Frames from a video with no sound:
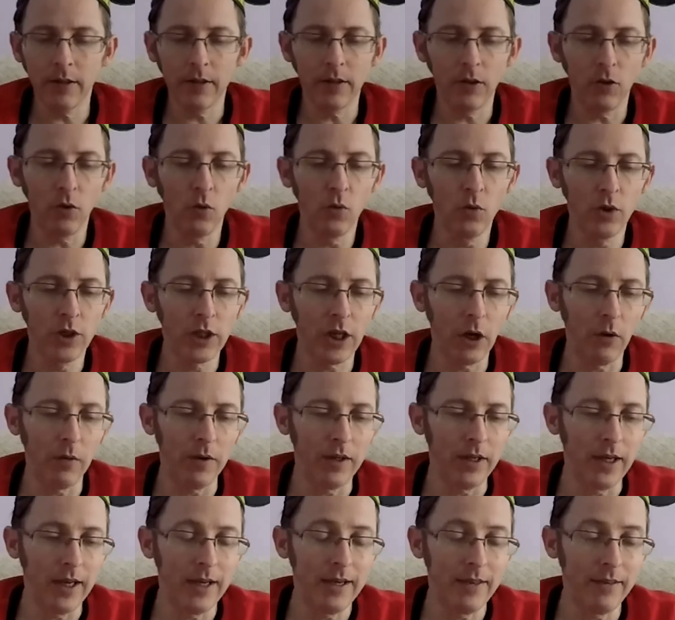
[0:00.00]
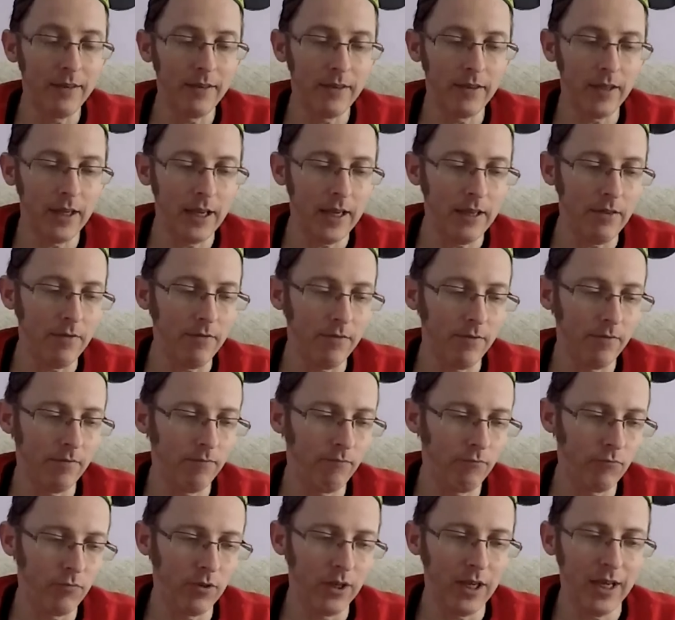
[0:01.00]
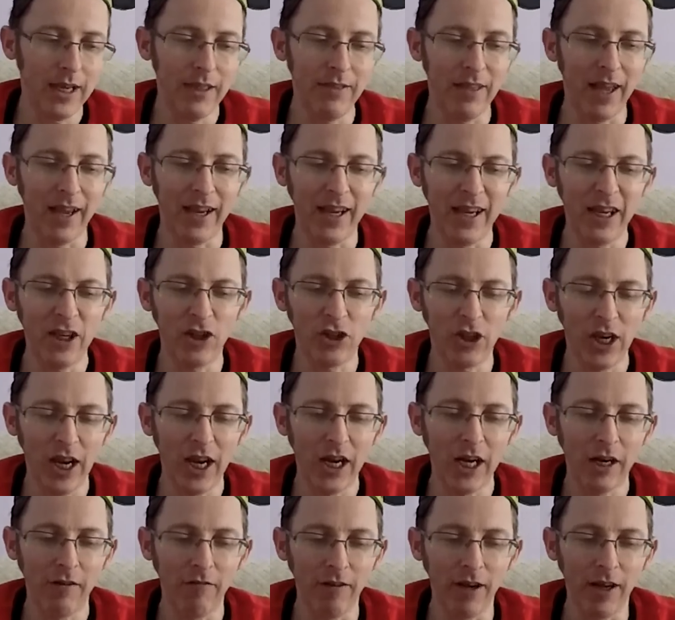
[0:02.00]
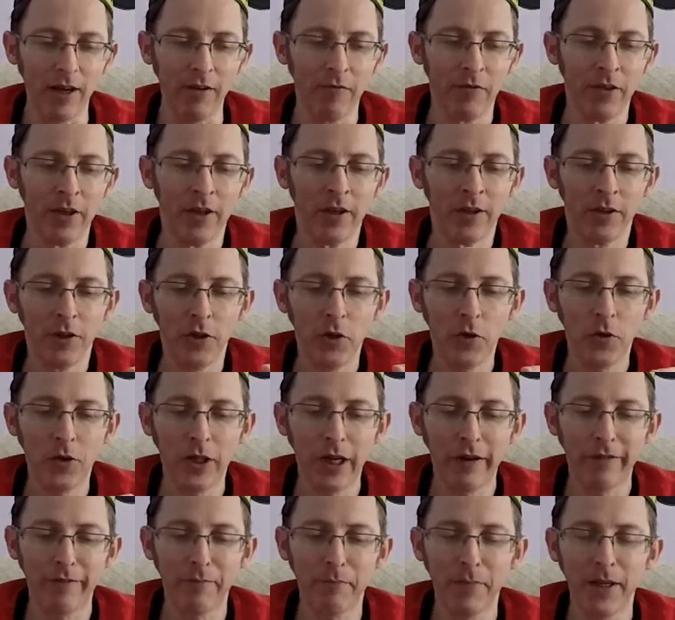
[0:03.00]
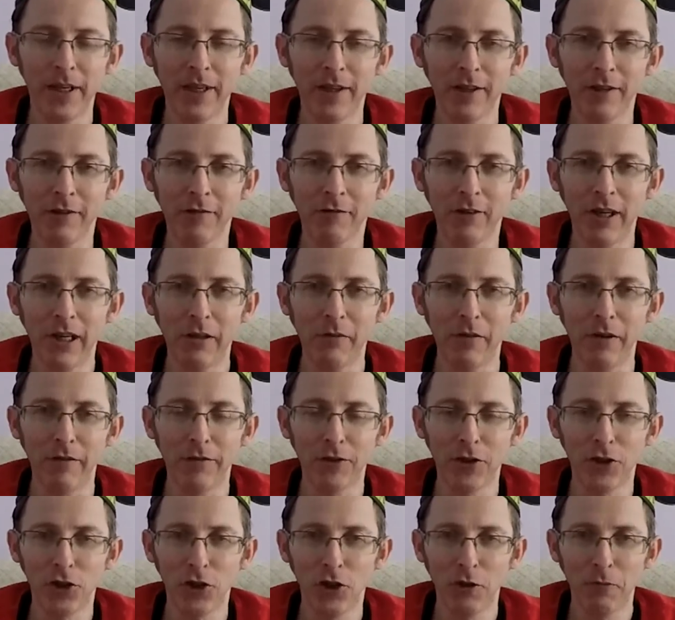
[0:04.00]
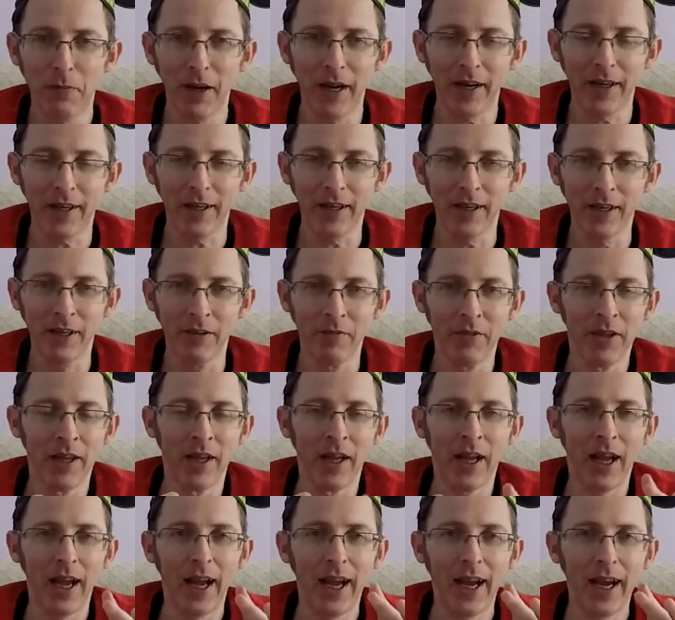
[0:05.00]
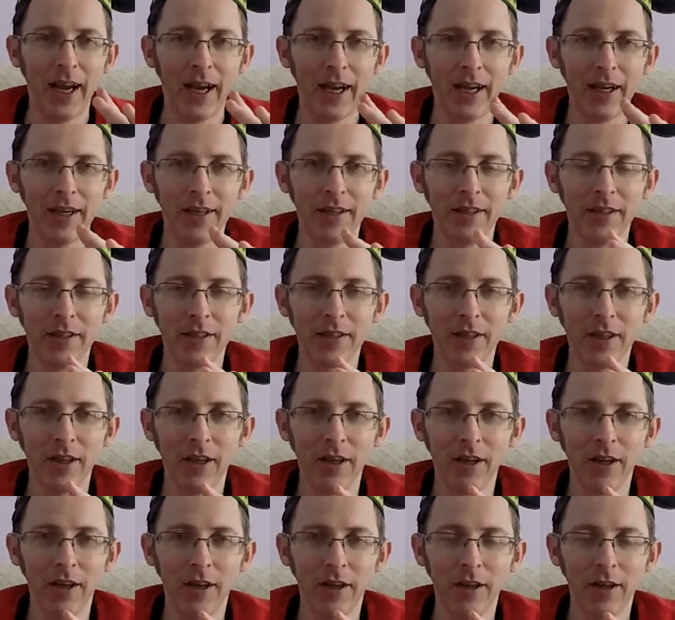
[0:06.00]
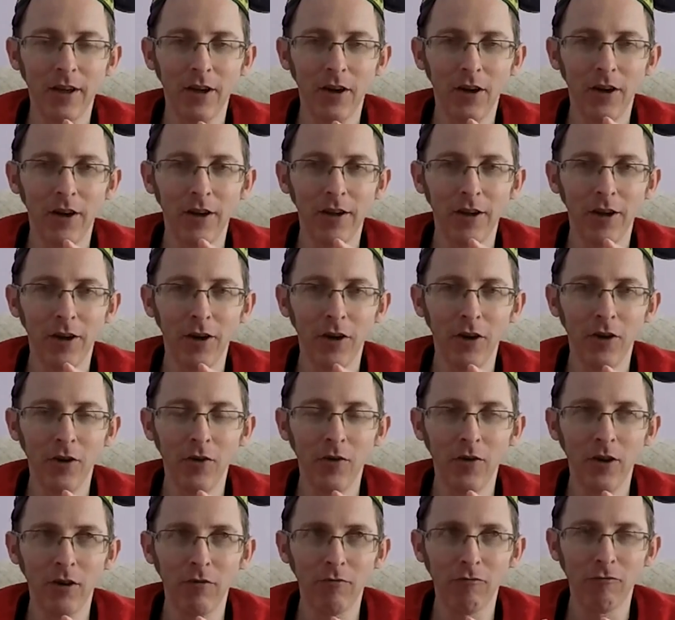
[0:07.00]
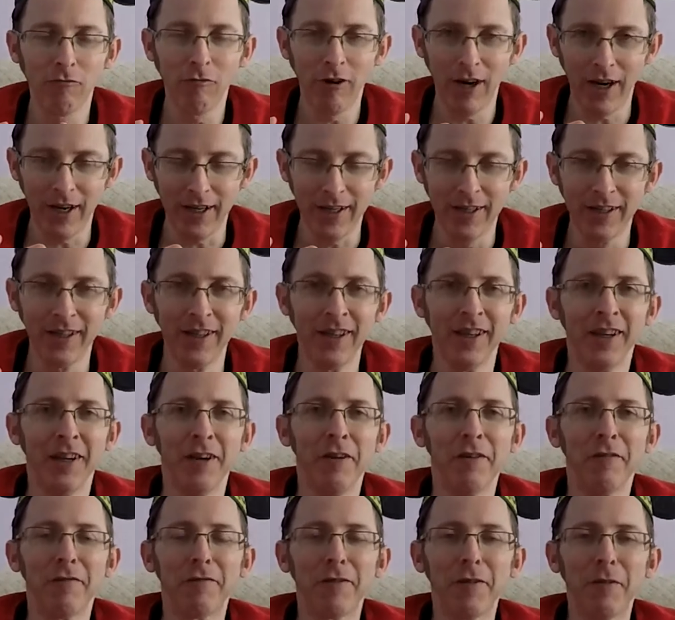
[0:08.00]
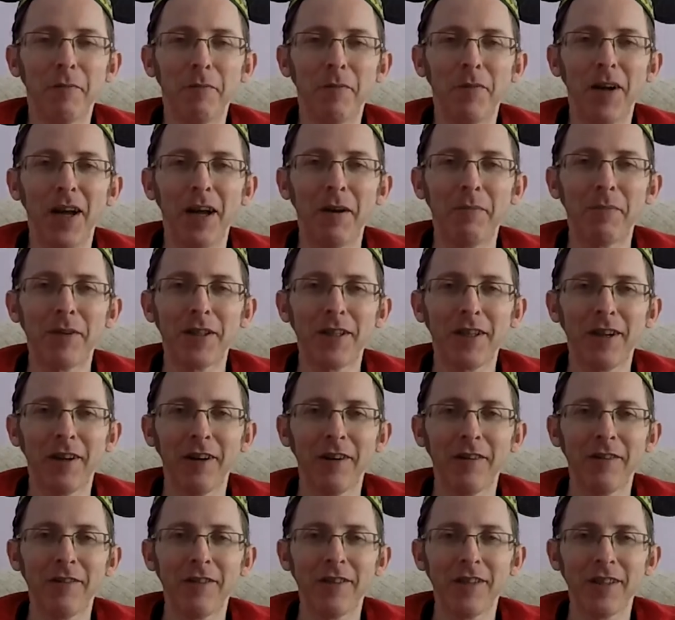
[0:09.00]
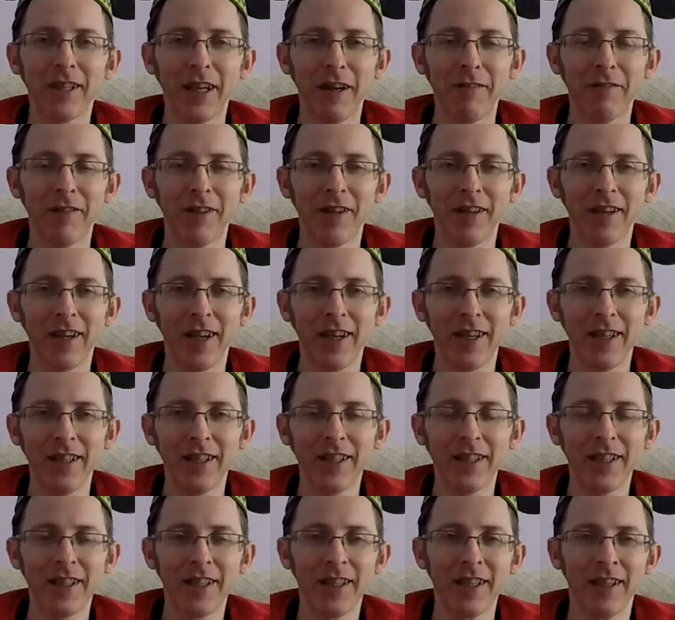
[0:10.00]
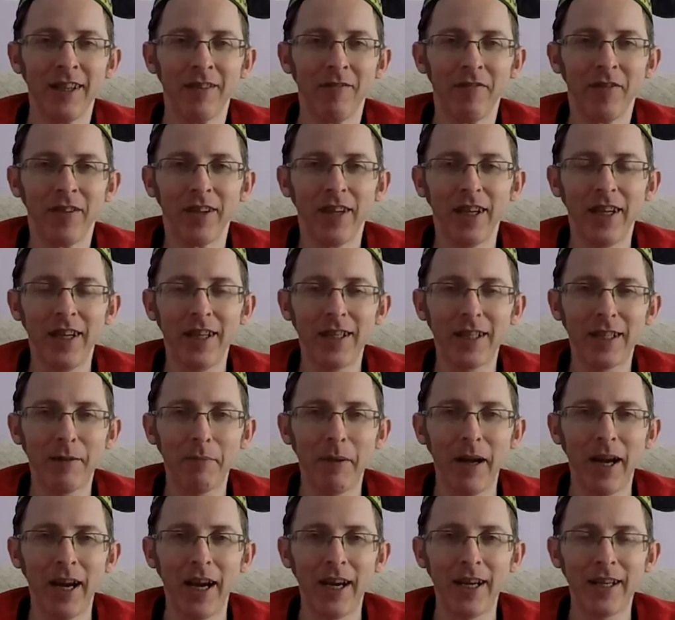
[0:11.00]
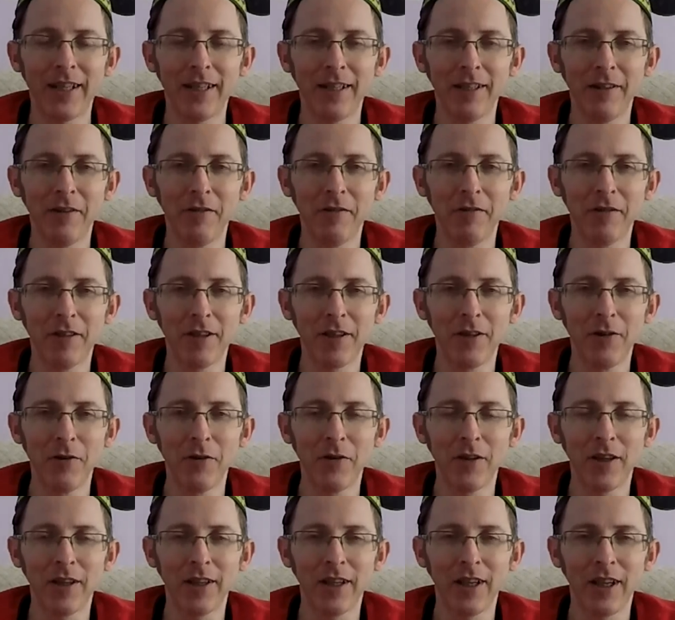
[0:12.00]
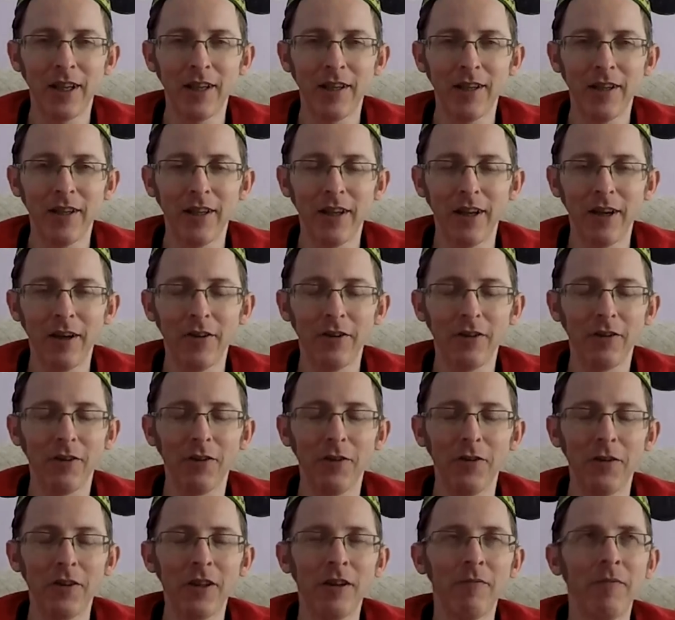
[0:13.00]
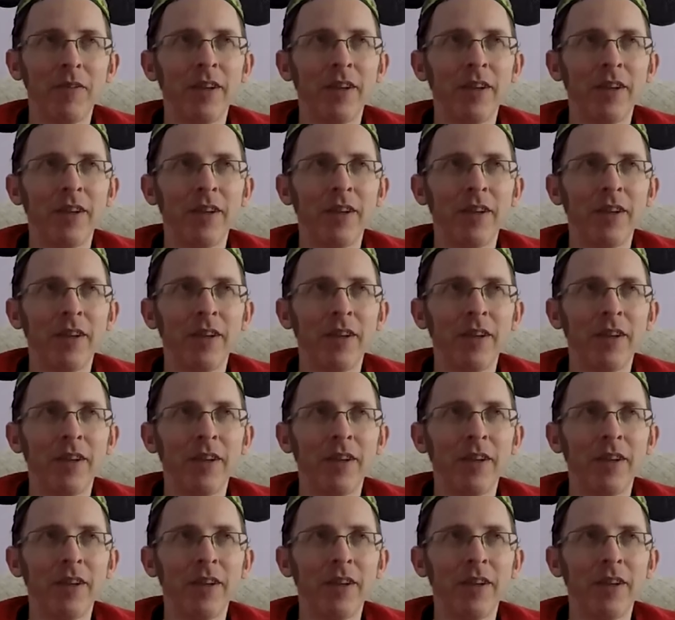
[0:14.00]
Also in that ish area, you can have a meet and greet with Chewbacca and Kylo Ren from episode 7 and 8. He's the baddie who's Luke and not Luke.